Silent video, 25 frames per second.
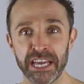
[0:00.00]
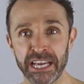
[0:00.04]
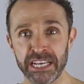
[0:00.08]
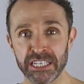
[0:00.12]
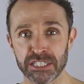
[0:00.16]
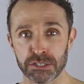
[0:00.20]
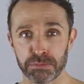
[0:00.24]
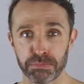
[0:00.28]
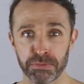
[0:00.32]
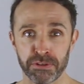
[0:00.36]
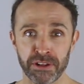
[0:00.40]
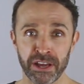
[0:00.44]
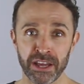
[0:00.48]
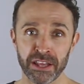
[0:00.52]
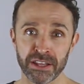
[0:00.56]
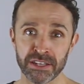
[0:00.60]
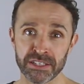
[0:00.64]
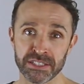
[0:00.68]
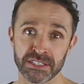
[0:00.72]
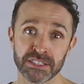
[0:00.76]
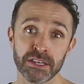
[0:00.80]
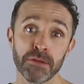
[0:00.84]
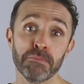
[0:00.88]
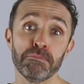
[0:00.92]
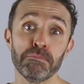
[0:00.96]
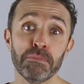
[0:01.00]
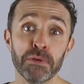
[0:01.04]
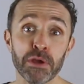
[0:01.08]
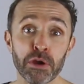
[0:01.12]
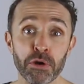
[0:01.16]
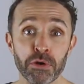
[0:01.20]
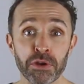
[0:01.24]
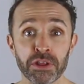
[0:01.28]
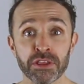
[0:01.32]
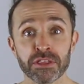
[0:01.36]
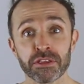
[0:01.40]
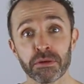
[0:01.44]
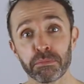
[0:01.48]
each playlist and
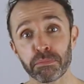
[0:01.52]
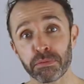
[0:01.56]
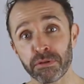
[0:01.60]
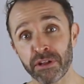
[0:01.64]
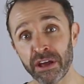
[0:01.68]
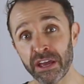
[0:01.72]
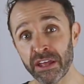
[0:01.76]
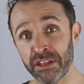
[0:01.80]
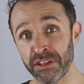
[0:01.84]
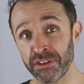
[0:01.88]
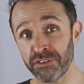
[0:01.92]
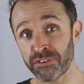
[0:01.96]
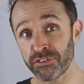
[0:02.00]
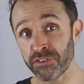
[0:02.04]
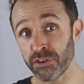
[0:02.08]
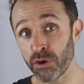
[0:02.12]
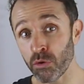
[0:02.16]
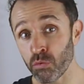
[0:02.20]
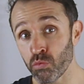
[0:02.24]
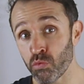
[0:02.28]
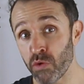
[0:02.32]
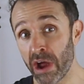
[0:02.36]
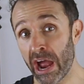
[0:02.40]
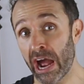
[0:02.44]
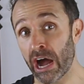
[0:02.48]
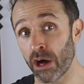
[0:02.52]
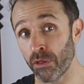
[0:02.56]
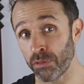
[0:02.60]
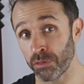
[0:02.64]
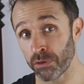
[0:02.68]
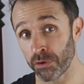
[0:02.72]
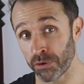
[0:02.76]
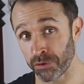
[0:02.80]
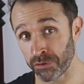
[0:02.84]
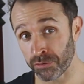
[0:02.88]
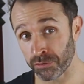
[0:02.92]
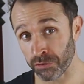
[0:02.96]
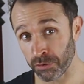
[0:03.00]
building the playlist around
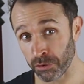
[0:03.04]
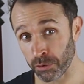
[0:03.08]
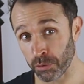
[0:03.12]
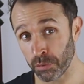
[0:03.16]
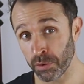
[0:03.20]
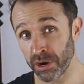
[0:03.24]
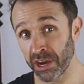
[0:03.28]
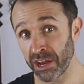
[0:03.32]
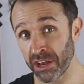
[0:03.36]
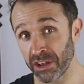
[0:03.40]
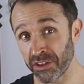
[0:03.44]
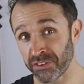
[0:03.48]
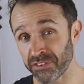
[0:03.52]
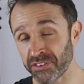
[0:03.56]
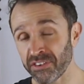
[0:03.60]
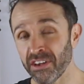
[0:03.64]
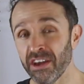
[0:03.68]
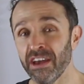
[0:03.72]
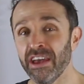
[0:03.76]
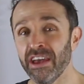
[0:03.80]
those requests.